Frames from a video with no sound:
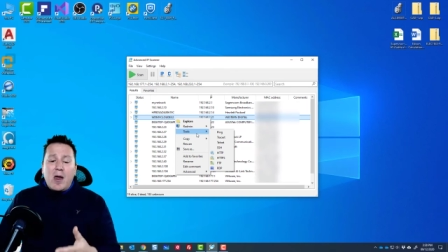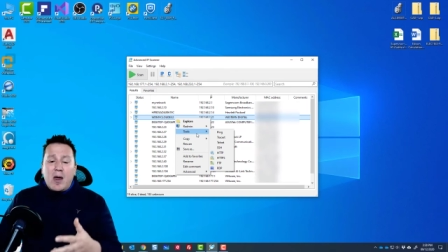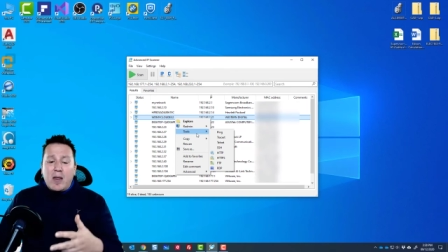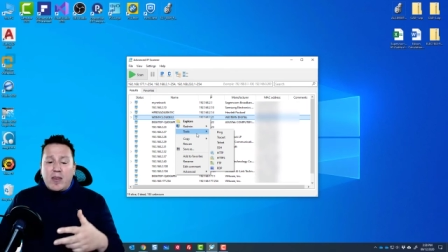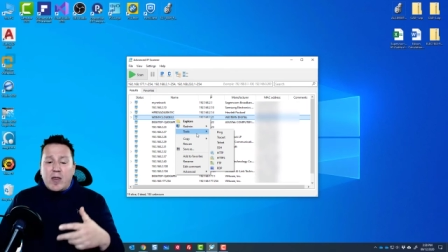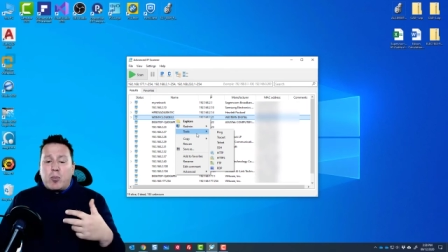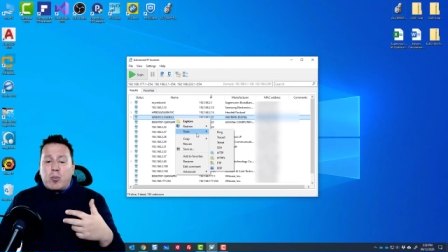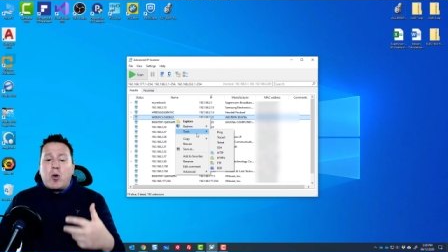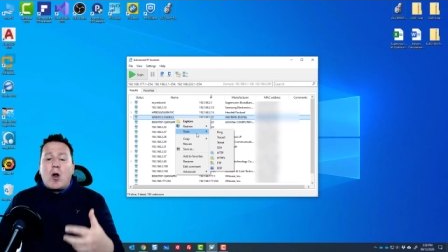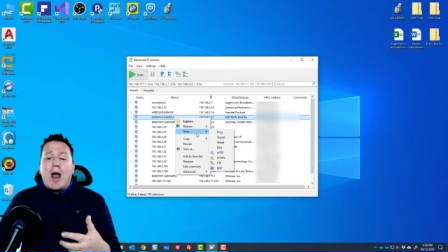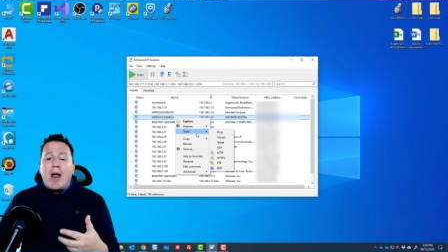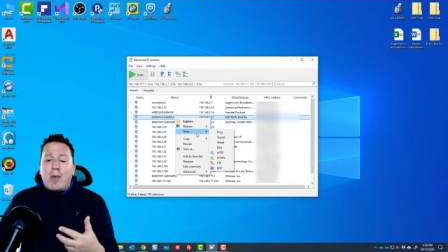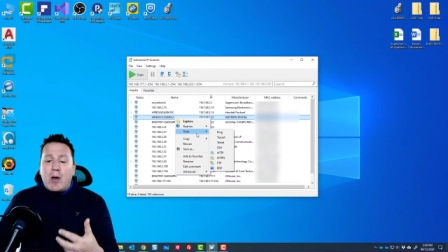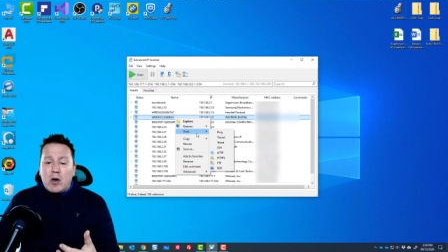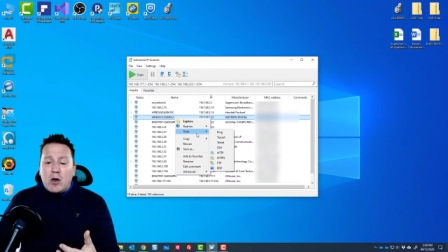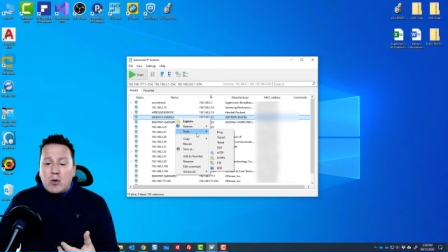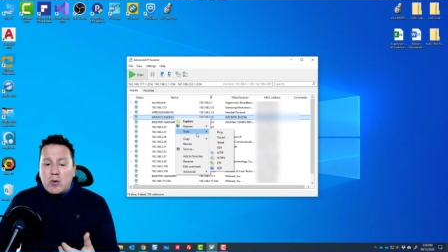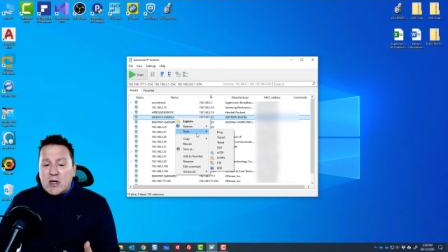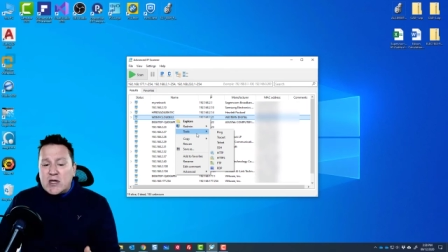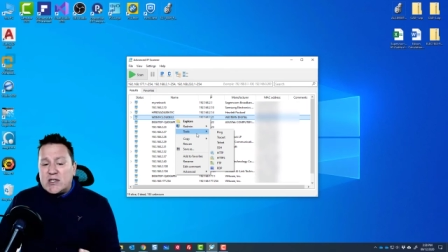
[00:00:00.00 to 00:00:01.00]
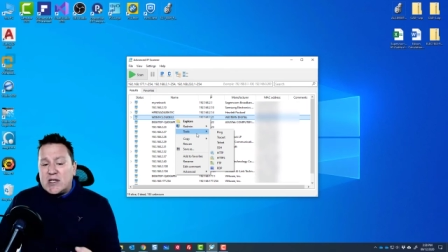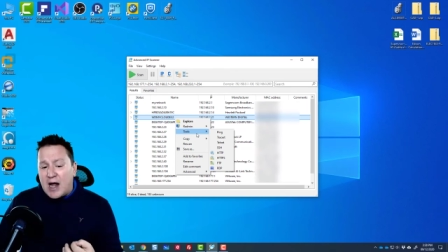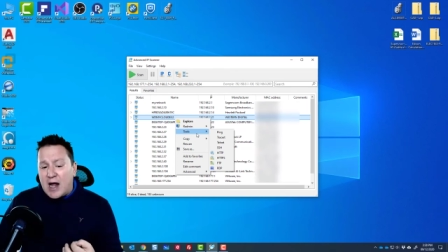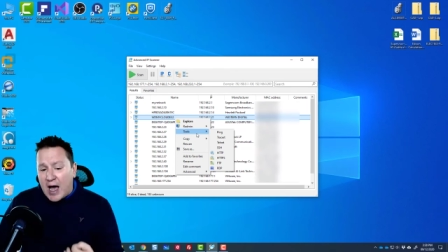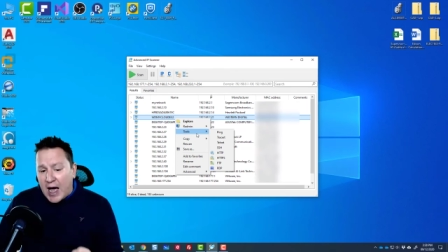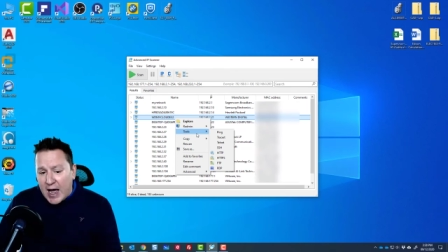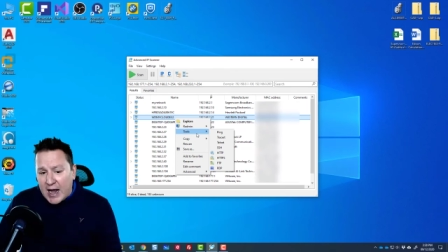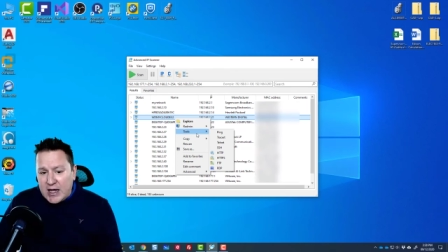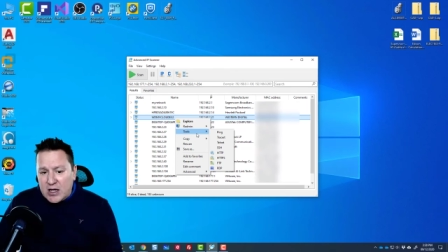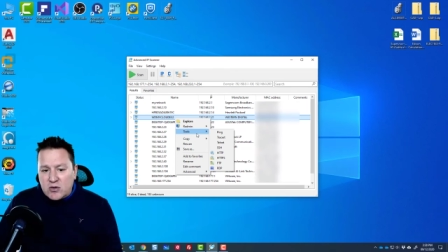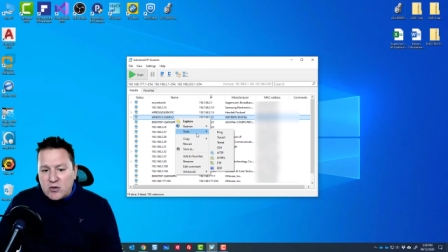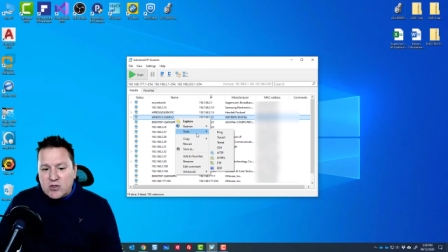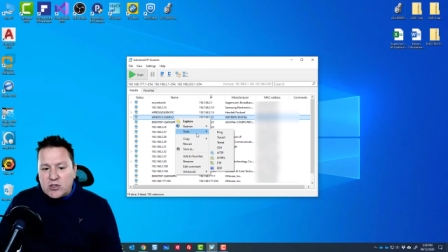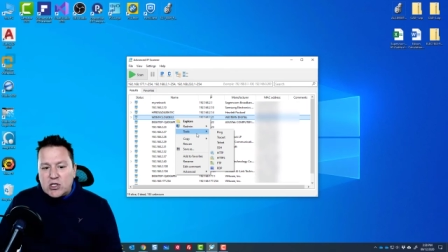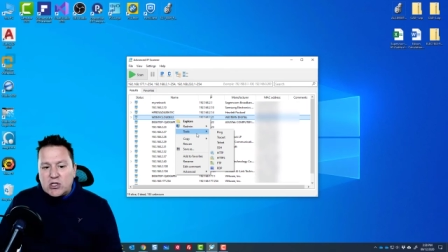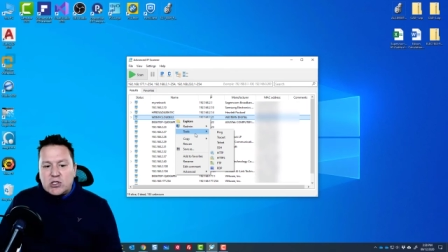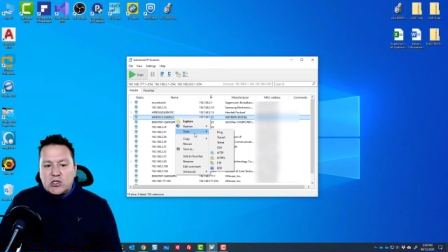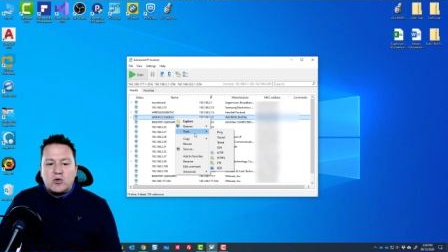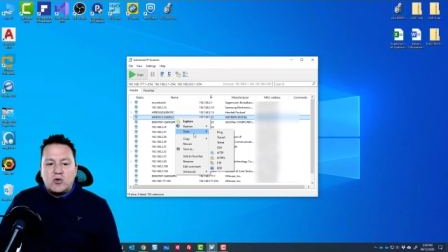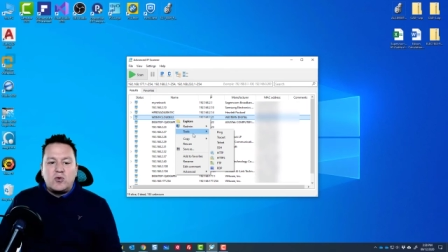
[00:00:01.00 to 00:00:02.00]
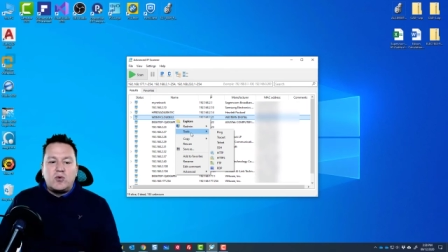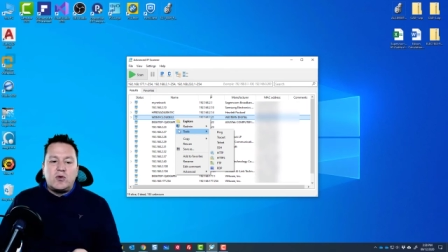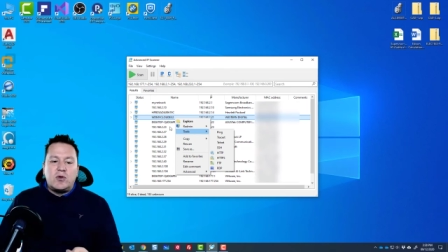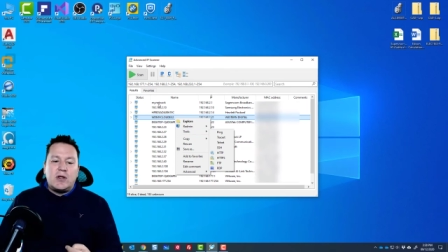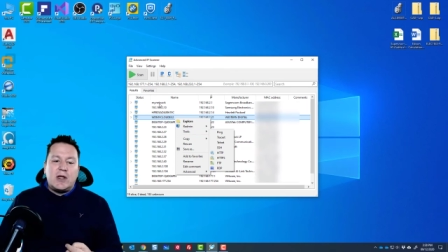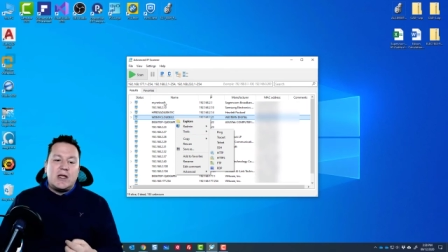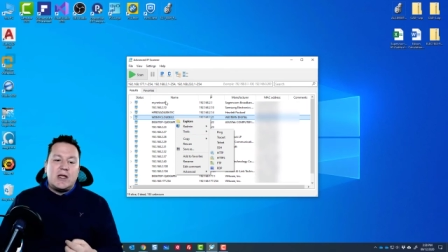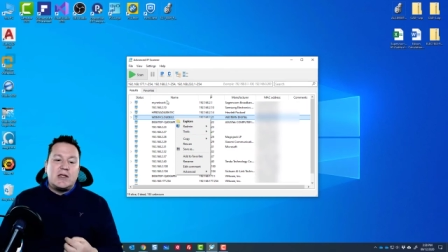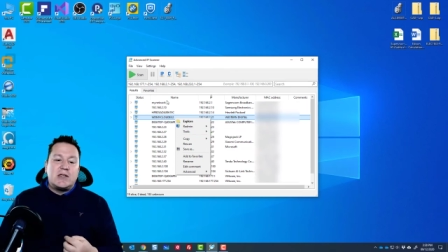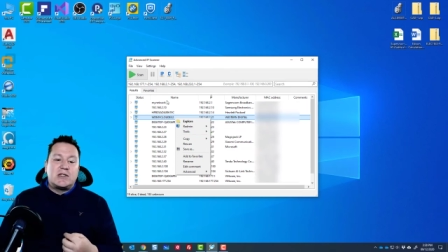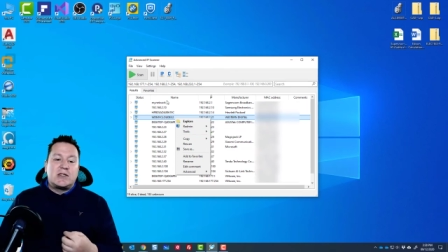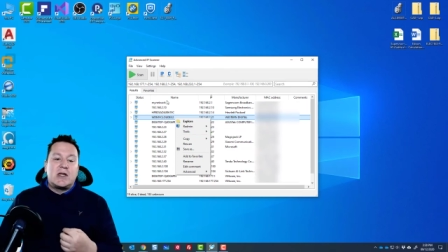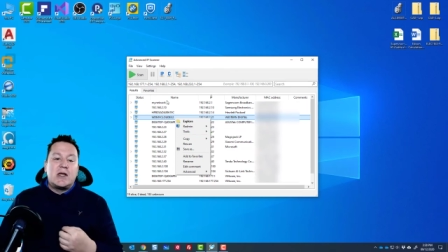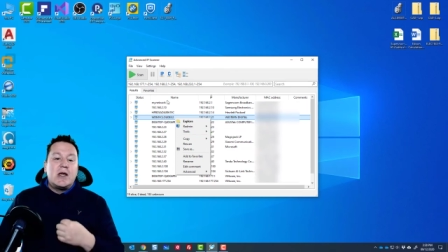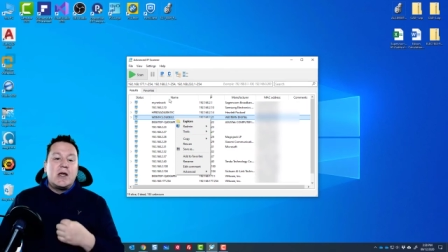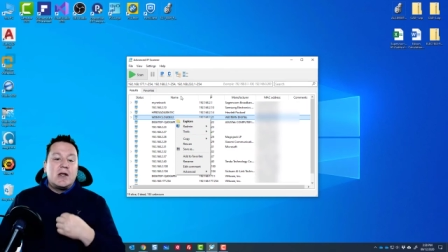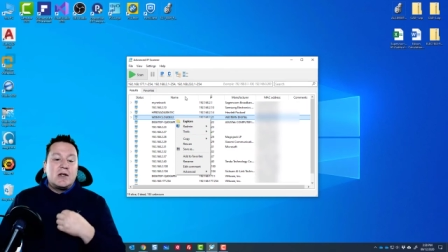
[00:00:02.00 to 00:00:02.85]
The primary reason I use this tool is